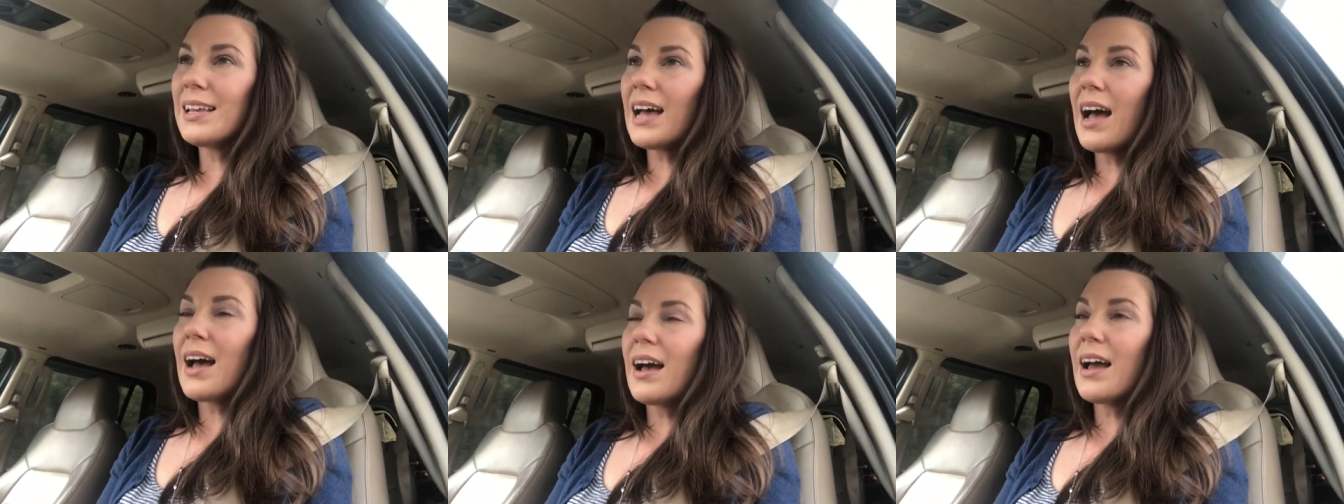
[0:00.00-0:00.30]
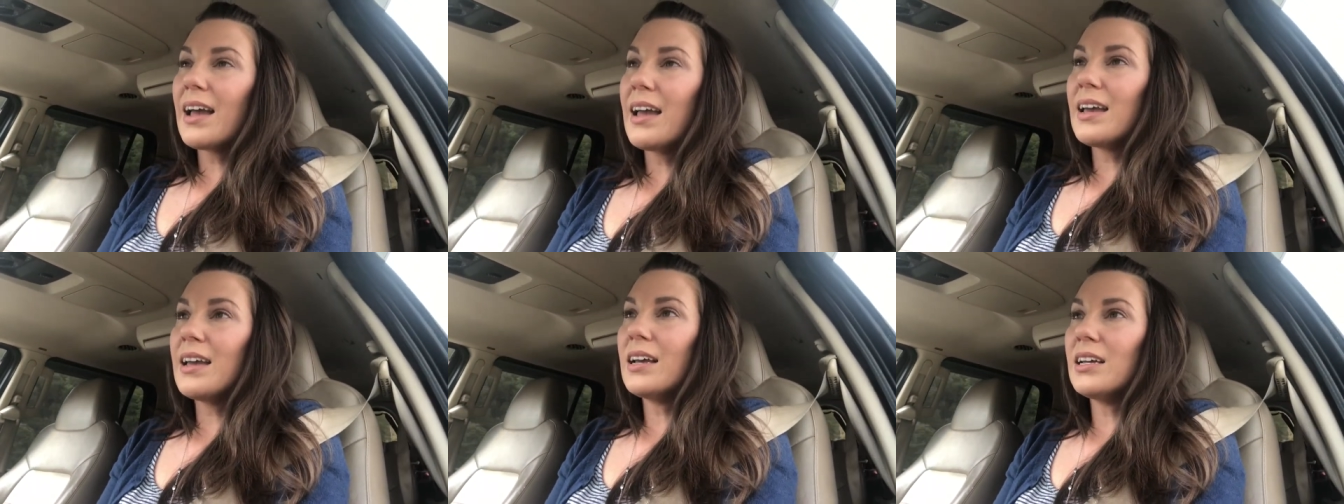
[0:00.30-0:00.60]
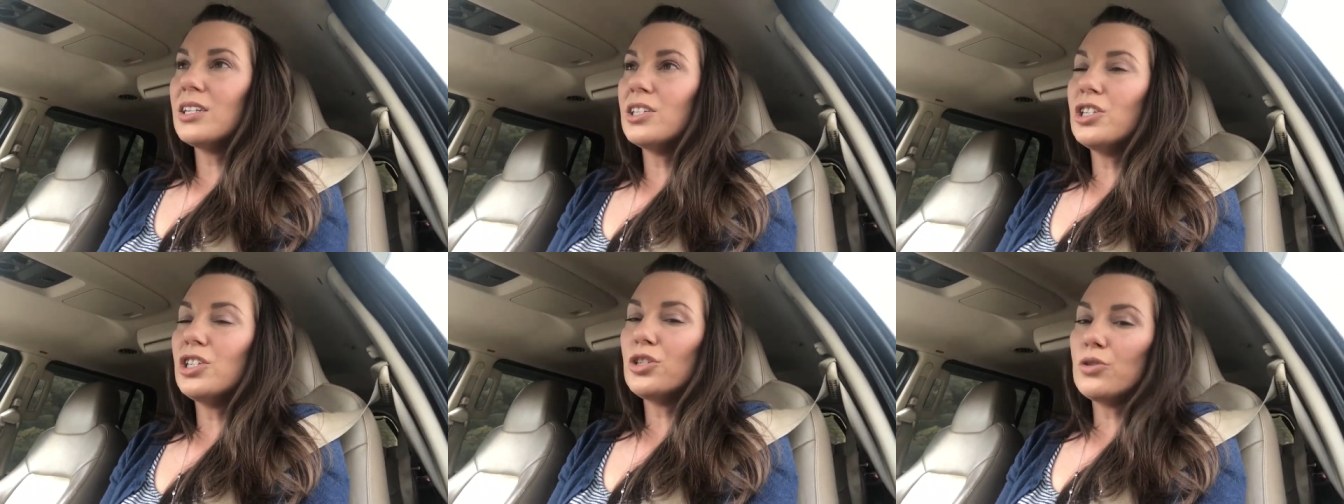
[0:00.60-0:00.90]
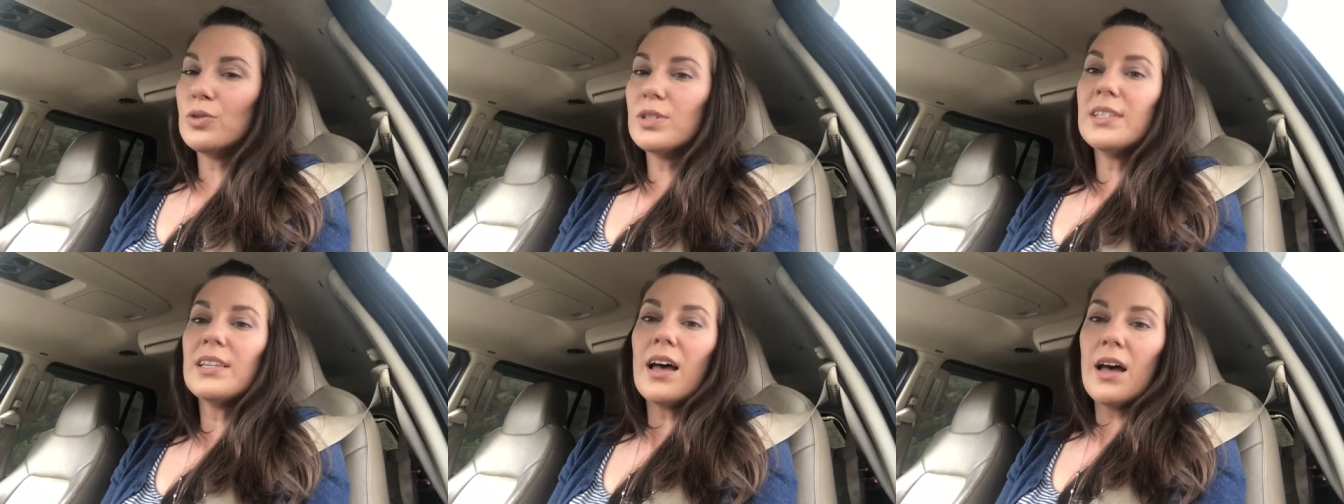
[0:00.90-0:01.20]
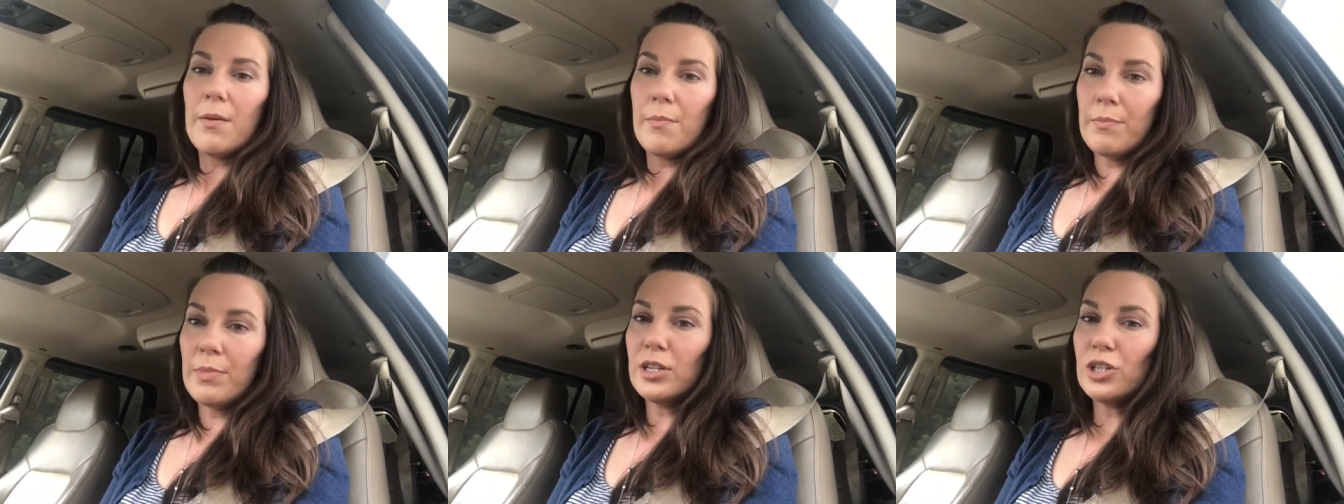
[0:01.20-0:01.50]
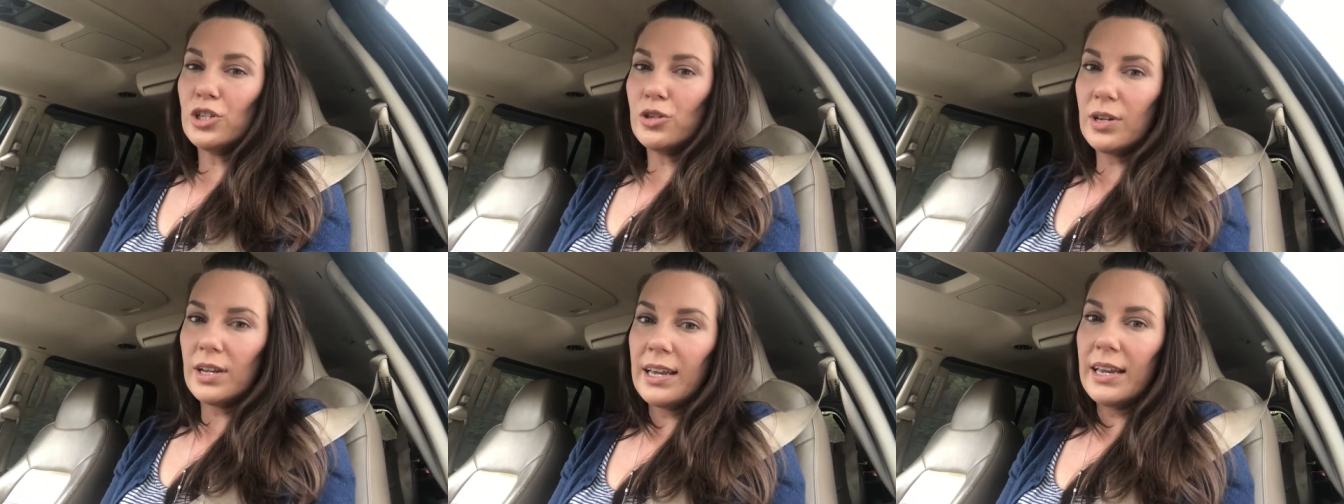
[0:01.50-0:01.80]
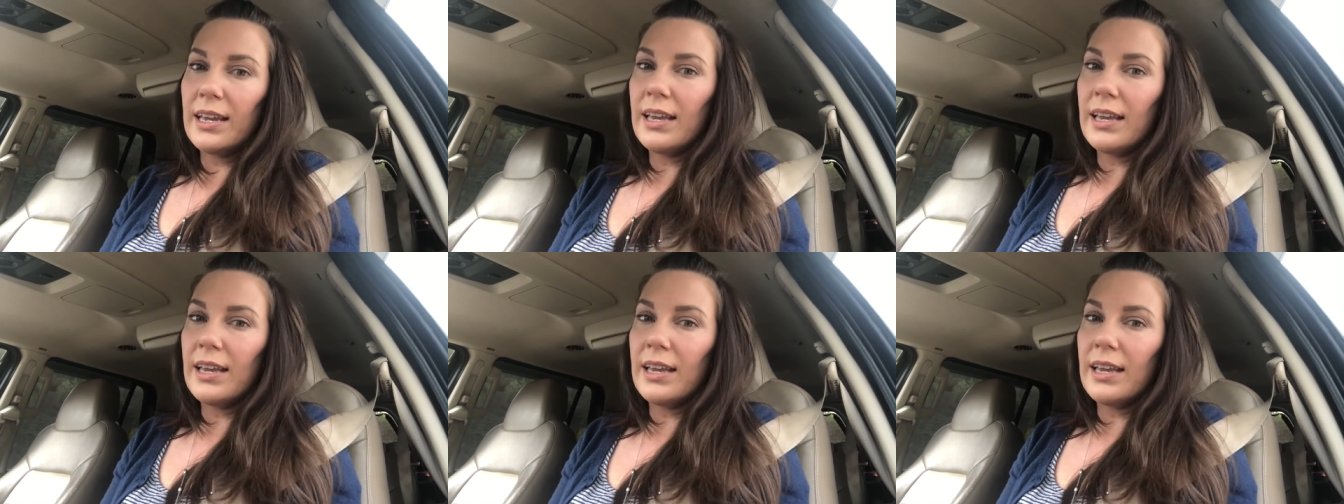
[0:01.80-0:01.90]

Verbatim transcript: I do some, but Judah